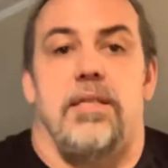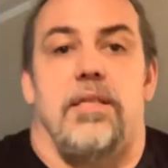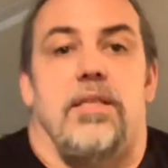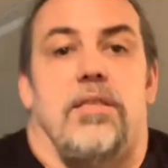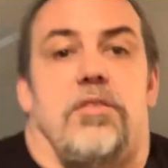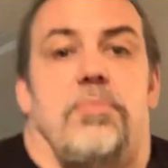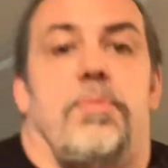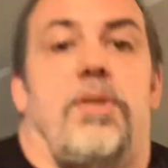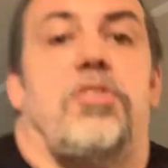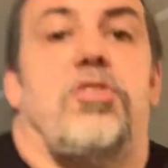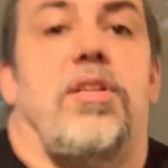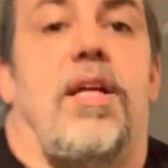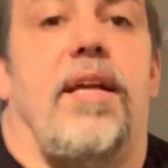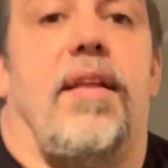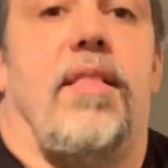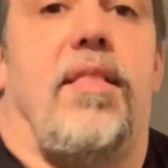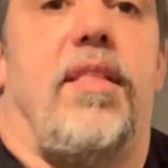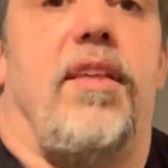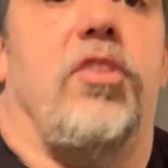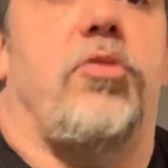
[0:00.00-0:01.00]
It's much
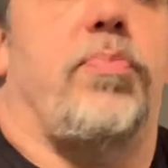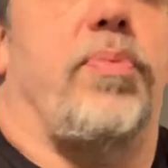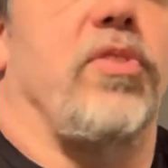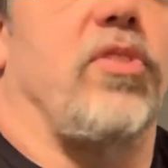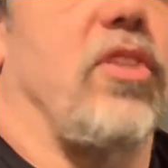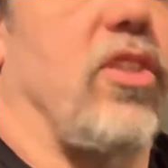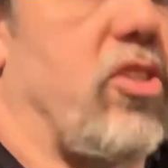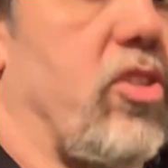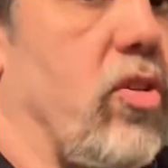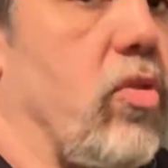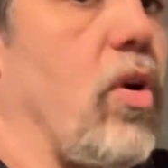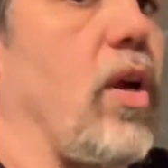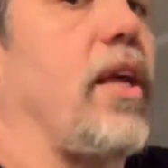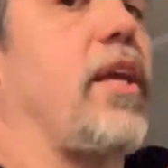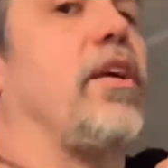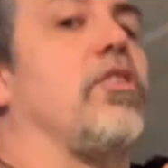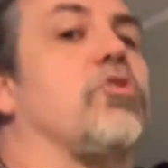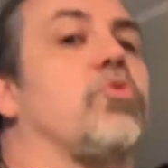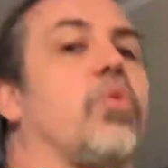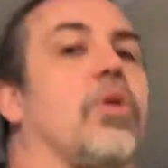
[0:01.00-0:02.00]
like this position right
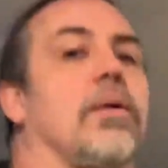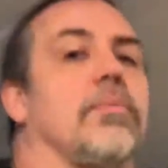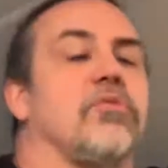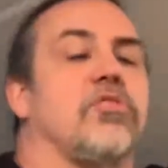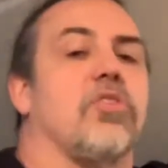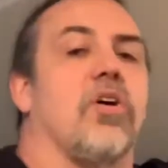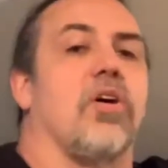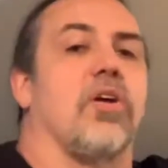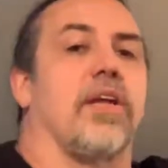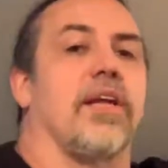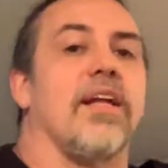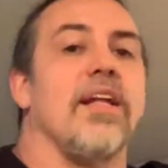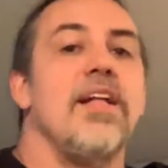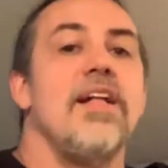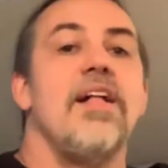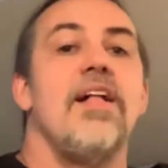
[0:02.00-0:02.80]
here is where I'm starting.